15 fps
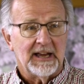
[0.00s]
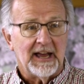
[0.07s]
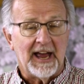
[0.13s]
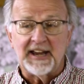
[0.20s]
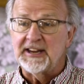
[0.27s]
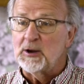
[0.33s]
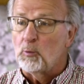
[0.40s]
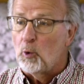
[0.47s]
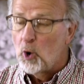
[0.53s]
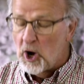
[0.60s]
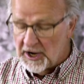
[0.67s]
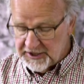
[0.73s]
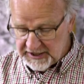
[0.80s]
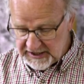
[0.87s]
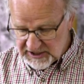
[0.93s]
And he
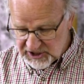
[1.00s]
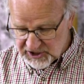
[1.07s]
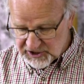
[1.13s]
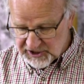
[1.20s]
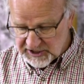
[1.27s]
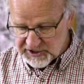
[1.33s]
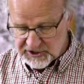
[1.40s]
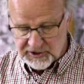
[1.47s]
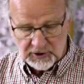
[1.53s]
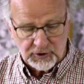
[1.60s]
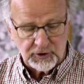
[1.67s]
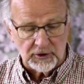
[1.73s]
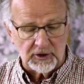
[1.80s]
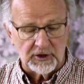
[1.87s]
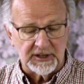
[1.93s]
wanted his sister
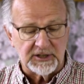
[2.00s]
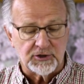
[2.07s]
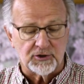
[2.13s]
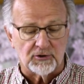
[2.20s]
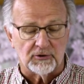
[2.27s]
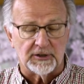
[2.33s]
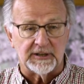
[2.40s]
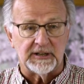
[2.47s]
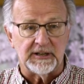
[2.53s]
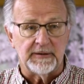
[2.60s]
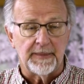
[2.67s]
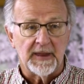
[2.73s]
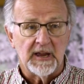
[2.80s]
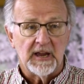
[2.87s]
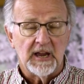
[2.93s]
to
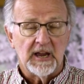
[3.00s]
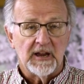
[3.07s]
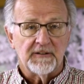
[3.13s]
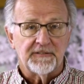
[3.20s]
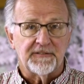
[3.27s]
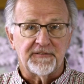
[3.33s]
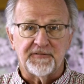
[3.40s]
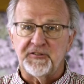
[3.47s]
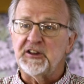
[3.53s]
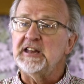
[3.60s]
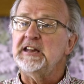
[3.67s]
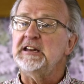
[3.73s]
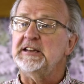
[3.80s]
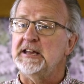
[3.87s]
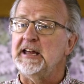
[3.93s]
literally
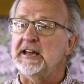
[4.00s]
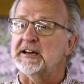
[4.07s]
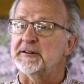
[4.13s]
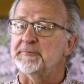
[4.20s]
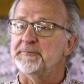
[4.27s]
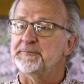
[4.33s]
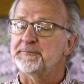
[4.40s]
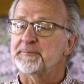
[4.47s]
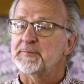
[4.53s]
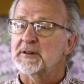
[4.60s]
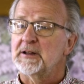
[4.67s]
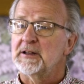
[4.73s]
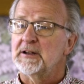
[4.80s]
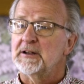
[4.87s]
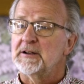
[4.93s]
feed him
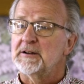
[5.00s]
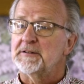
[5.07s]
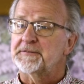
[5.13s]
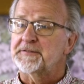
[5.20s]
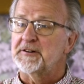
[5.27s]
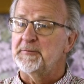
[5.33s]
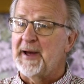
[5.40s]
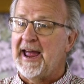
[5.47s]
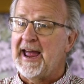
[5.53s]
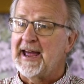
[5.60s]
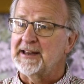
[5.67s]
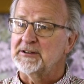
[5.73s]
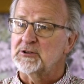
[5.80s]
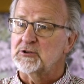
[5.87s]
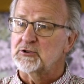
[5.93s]
from
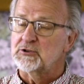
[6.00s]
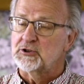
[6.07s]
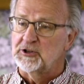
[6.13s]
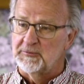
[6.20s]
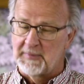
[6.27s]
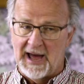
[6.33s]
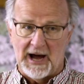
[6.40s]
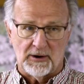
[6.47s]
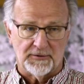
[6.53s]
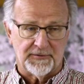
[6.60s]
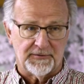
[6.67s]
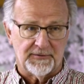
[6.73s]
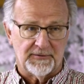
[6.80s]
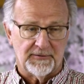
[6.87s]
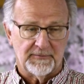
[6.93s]
hand to
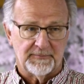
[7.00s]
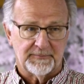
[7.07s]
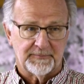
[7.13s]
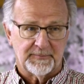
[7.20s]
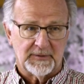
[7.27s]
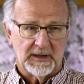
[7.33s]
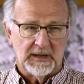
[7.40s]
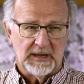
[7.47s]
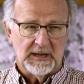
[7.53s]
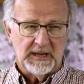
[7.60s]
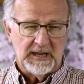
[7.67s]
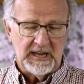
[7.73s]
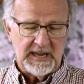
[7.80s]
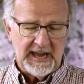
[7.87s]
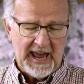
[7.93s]
mouth.
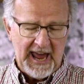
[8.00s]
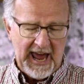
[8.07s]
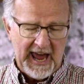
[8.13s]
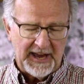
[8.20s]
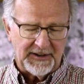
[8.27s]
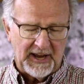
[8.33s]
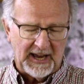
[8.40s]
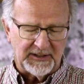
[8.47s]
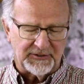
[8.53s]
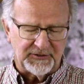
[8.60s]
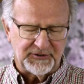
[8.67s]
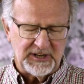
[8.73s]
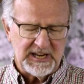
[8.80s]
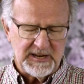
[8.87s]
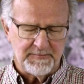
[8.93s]
He had a
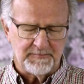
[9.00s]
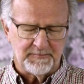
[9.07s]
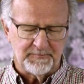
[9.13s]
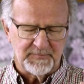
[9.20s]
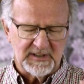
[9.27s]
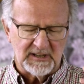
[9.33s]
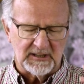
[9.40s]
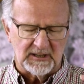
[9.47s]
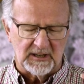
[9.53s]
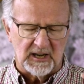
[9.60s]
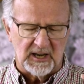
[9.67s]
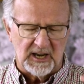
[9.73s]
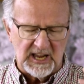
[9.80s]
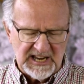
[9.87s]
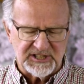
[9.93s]
deep,
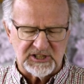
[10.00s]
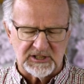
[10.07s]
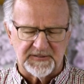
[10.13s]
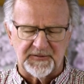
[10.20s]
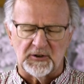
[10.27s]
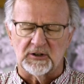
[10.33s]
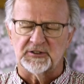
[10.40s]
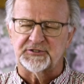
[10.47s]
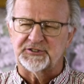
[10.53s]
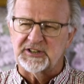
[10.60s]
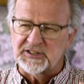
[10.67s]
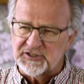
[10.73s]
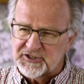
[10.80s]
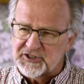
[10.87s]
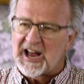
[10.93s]
lustful
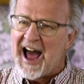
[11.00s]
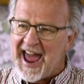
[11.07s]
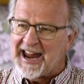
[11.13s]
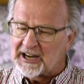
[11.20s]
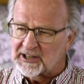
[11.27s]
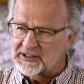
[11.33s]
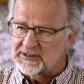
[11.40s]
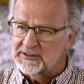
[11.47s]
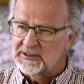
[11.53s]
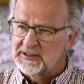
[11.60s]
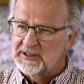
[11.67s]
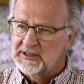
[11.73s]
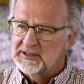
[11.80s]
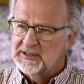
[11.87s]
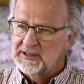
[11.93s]
desire
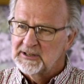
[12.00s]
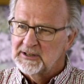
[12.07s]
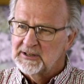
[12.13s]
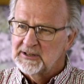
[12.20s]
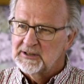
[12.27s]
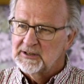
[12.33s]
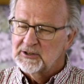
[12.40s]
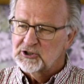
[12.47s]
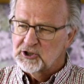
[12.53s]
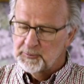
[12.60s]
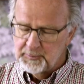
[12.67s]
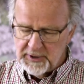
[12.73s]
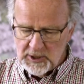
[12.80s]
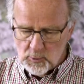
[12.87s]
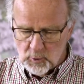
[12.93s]
to
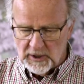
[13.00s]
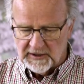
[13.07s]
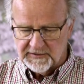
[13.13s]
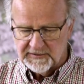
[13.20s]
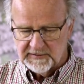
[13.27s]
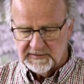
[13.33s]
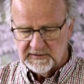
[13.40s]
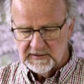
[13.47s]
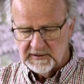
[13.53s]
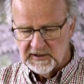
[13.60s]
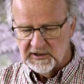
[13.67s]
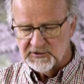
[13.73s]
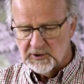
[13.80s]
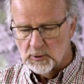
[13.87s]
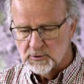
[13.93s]
be with
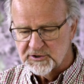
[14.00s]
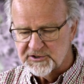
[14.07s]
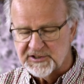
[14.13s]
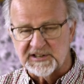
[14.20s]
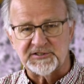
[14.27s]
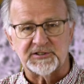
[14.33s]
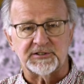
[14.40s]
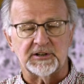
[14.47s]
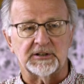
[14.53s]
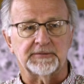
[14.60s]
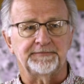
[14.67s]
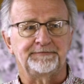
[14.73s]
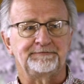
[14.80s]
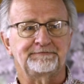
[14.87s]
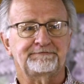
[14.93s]
his own sister.